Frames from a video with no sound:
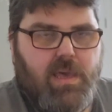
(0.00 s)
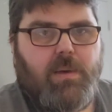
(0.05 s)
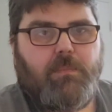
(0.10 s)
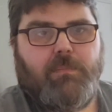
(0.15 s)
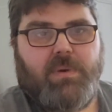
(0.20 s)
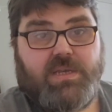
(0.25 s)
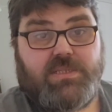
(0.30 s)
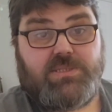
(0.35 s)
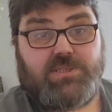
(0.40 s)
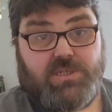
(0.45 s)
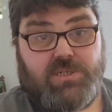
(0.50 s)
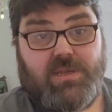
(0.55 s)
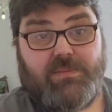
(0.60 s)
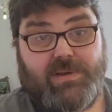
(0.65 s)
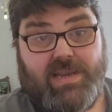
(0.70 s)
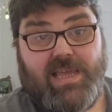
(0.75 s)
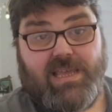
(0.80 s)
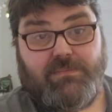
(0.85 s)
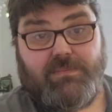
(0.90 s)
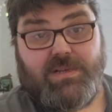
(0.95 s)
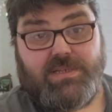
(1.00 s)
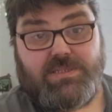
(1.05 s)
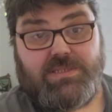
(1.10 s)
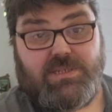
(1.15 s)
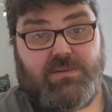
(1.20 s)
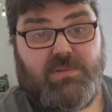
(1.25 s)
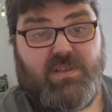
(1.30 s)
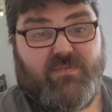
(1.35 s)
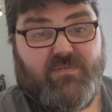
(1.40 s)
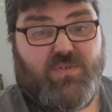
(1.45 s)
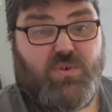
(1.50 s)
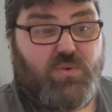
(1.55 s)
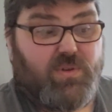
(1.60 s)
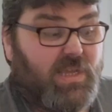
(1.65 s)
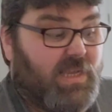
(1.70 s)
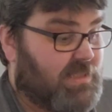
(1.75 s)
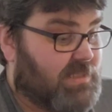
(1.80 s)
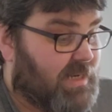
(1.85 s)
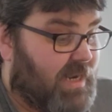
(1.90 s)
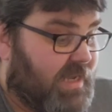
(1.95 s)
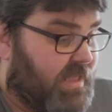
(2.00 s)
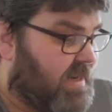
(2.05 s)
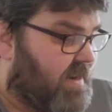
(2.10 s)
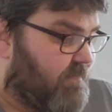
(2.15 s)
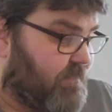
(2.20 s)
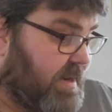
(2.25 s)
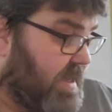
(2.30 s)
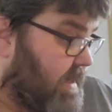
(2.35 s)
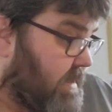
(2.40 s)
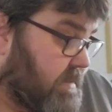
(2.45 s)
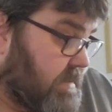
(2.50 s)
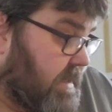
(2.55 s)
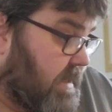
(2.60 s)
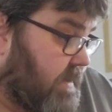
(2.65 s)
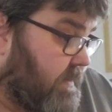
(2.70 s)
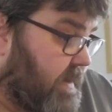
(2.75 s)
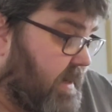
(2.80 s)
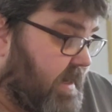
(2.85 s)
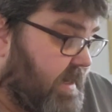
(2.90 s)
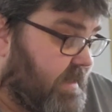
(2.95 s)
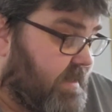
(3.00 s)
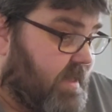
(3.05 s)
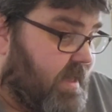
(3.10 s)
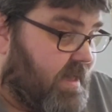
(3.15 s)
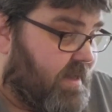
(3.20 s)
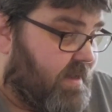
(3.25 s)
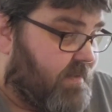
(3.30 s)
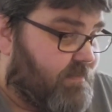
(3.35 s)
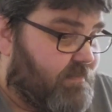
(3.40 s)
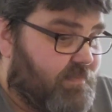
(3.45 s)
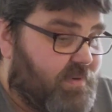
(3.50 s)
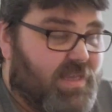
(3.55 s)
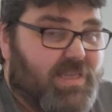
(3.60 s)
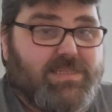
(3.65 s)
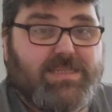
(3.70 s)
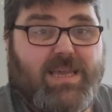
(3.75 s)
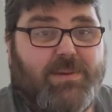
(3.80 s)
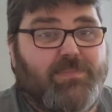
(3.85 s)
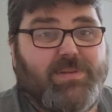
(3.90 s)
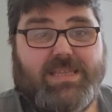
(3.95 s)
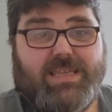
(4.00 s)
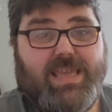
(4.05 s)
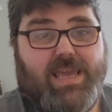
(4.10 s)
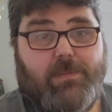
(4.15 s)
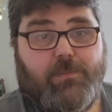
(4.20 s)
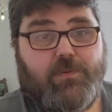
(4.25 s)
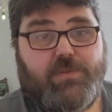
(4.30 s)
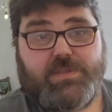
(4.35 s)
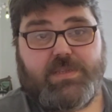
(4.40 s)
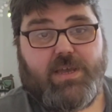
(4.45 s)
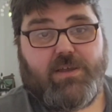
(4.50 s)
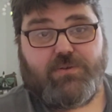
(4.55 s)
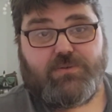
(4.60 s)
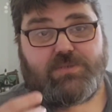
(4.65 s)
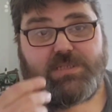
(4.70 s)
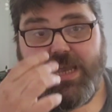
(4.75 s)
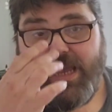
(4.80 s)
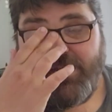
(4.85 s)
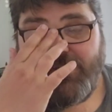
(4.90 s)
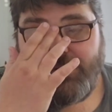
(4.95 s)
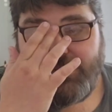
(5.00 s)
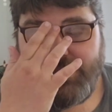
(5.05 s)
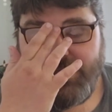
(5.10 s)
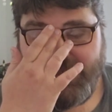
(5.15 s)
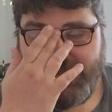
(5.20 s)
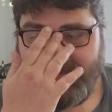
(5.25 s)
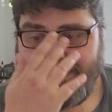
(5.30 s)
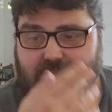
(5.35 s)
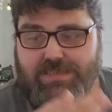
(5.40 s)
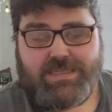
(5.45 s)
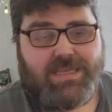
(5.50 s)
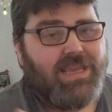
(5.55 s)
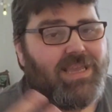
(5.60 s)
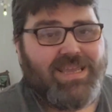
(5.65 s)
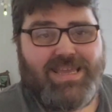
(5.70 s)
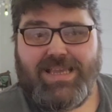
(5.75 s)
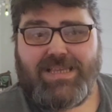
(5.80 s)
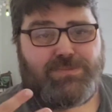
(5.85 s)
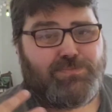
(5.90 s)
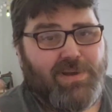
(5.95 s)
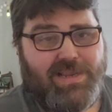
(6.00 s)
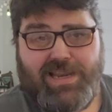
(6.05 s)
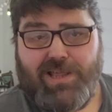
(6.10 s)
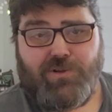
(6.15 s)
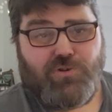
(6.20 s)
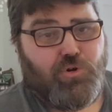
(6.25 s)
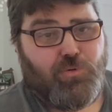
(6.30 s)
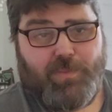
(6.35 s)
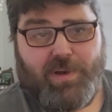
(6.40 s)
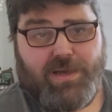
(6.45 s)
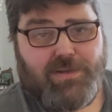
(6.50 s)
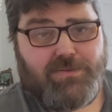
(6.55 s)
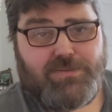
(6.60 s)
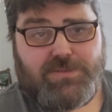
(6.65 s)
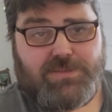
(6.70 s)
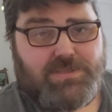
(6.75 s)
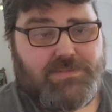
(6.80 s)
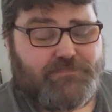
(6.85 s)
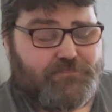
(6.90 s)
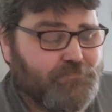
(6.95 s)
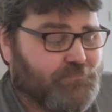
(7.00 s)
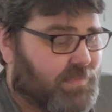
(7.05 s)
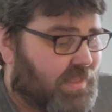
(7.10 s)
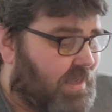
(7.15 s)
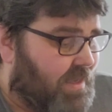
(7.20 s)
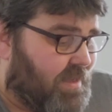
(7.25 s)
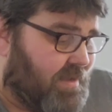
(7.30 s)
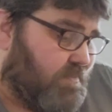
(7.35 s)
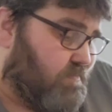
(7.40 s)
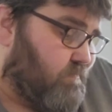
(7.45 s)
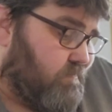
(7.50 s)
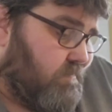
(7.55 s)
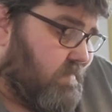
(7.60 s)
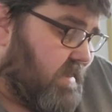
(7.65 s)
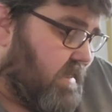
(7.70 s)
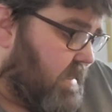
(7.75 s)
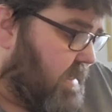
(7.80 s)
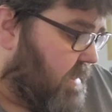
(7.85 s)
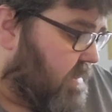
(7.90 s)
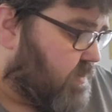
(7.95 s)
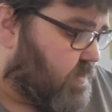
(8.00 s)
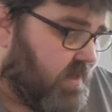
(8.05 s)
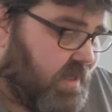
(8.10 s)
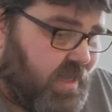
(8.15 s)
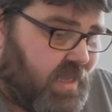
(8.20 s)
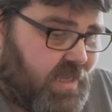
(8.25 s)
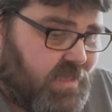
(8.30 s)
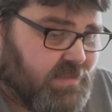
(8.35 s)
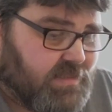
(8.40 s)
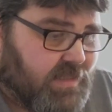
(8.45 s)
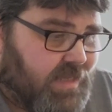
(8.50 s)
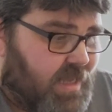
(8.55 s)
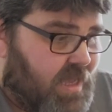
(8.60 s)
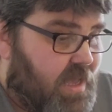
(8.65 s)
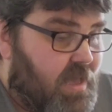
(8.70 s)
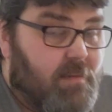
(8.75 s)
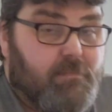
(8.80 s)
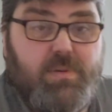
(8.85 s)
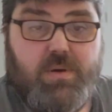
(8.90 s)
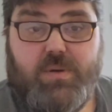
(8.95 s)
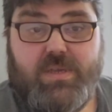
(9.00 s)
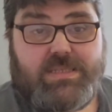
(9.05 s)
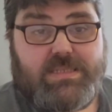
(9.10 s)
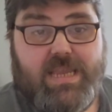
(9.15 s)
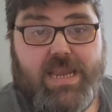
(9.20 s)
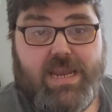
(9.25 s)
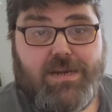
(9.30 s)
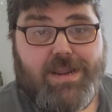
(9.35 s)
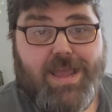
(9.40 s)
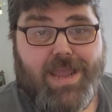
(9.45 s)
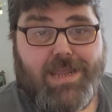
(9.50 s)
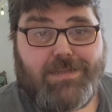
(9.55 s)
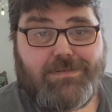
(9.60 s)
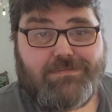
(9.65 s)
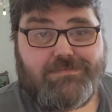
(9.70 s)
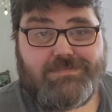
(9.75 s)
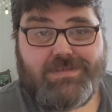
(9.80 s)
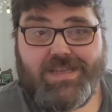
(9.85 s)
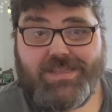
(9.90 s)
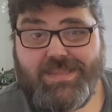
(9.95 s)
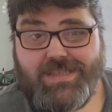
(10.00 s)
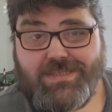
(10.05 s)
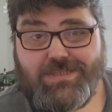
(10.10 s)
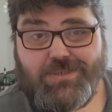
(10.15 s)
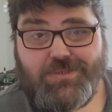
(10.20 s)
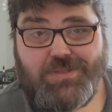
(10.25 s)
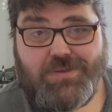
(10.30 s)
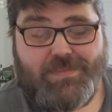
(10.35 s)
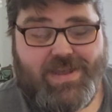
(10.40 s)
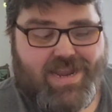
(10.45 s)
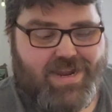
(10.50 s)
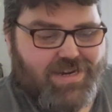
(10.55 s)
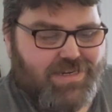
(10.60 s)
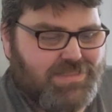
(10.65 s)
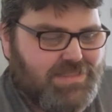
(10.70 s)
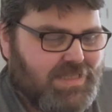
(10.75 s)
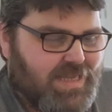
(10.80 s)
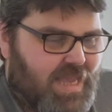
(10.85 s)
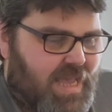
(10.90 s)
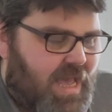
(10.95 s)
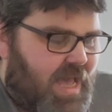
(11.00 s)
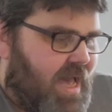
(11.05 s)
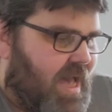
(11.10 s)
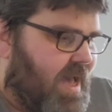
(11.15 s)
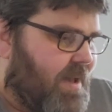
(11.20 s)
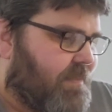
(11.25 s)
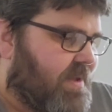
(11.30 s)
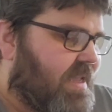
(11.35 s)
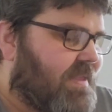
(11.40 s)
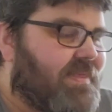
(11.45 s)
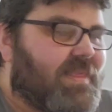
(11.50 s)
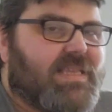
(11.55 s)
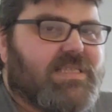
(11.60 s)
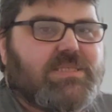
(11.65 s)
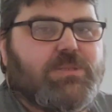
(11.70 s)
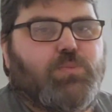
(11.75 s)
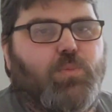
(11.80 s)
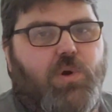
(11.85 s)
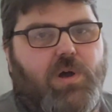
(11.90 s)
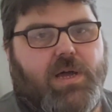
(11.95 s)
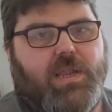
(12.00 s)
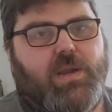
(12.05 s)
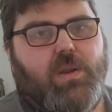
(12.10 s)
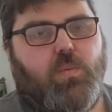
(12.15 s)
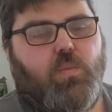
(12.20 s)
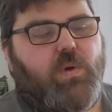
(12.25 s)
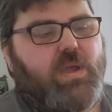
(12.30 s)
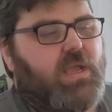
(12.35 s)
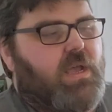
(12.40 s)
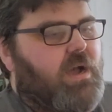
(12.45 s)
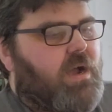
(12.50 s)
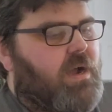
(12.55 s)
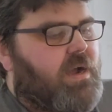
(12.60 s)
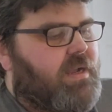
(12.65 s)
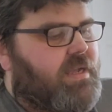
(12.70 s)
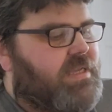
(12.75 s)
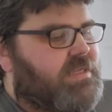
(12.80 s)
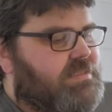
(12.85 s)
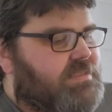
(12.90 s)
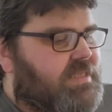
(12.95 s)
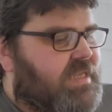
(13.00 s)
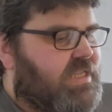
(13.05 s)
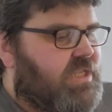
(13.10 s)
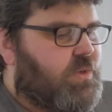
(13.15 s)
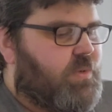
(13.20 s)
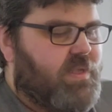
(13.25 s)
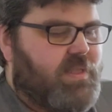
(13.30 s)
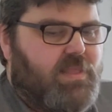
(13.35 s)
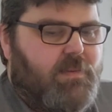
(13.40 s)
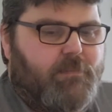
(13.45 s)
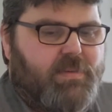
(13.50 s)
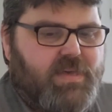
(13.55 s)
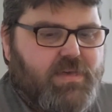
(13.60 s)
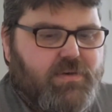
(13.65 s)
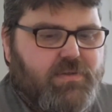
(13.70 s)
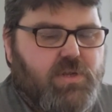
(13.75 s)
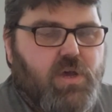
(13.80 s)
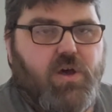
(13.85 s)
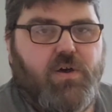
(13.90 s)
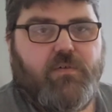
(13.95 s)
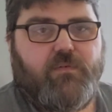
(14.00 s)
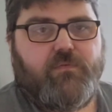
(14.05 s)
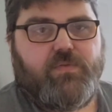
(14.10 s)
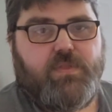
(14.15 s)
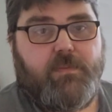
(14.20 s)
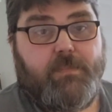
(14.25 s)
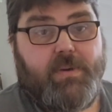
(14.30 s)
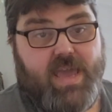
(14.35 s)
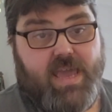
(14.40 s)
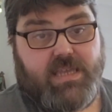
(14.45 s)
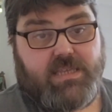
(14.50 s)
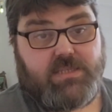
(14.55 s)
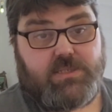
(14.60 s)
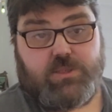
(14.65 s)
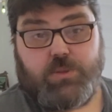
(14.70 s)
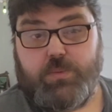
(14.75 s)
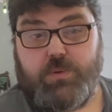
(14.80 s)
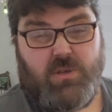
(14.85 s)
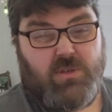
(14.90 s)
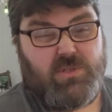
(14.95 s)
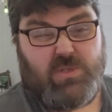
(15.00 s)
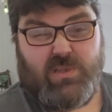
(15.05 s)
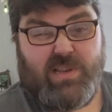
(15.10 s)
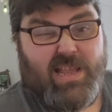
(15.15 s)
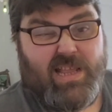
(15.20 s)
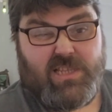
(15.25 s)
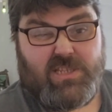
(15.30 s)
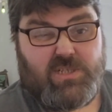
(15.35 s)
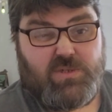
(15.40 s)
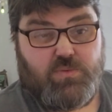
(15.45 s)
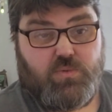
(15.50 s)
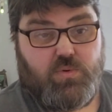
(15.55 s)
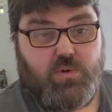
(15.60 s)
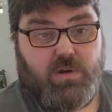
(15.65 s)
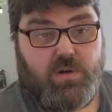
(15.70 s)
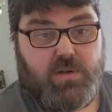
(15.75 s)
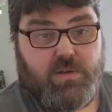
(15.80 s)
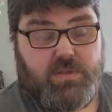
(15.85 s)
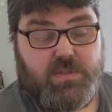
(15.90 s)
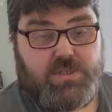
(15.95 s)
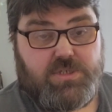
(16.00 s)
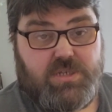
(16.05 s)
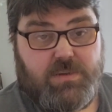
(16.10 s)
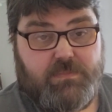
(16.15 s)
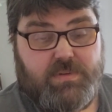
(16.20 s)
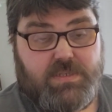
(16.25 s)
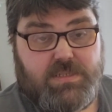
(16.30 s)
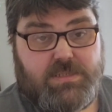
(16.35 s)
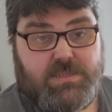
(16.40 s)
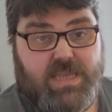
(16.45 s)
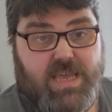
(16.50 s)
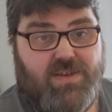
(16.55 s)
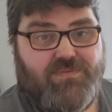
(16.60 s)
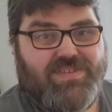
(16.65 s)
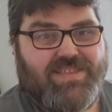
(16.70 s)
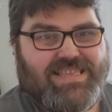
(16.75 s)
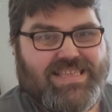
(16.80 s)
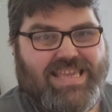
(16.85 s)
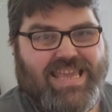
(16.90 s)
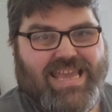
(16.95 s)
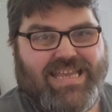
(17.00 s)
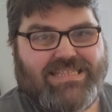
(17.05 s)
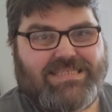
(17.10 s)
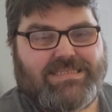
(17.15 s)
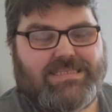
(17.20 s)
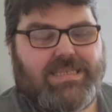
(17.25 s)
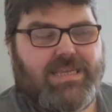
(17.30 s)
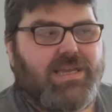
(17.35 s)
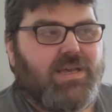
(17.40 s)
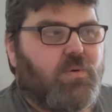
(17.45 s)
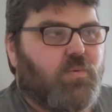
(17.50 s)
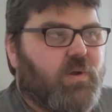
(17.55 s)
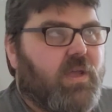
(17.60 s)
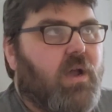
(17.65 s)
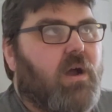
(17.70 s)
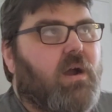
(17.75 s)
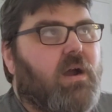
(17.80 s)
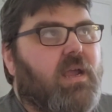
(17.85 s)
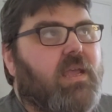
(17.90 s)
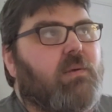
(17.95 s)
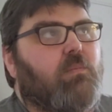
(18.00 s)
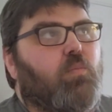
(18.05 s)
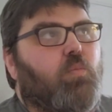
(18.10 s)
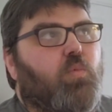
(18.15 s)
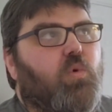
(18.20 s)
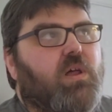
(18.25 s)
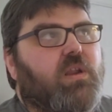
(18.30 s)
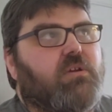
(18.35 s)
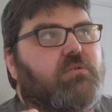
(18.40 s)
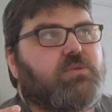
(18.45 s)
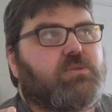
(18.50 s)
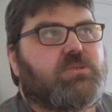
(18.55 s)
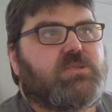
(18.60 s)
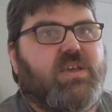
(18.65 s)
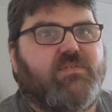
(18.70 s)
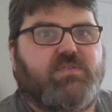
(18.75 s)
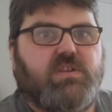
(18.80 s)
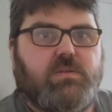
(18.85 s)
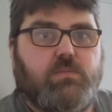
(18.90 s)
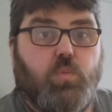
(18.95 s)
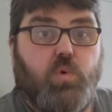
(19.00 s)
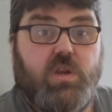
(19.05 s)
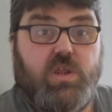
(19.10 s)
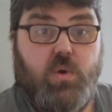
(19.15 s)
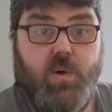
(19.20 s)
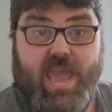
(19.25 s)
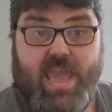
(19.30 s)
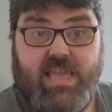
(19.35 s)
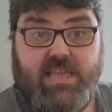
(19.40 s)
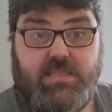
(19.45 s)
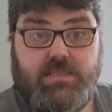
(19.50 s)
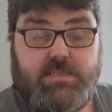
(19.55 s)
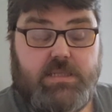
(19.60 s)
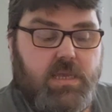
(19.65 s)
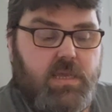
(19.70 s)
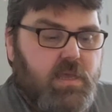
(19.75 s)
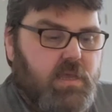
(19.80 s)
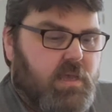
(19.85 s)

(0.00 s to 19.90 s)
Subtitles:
Mine turned up late. Mine turned up like 4 days later than everybody else. Don't know why, but it's happened again with the Doll's House. It's my local post. It is what it is. But it's here now, and that's all that matters. In this one, we are continuing the build of the base. So we're not doing actual work on the ship itself yet. We are in 107 and 108.